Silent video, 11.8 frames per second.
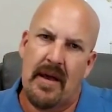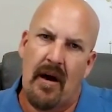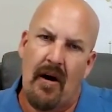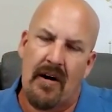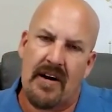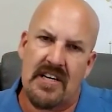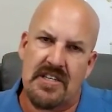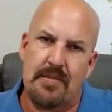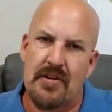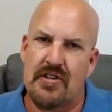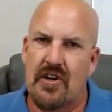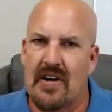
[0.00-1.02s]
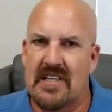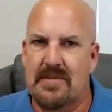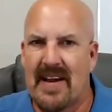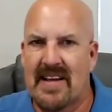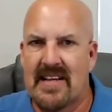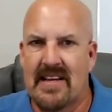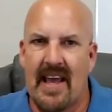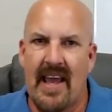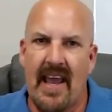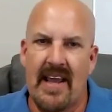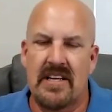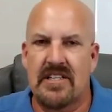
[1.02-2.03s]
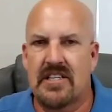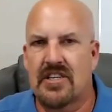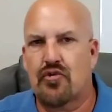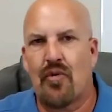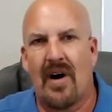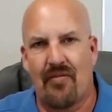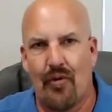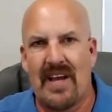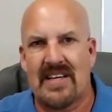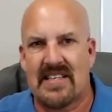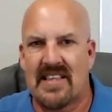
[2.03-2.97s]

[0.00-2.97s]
our customers are expecting 8 to 12 weeks.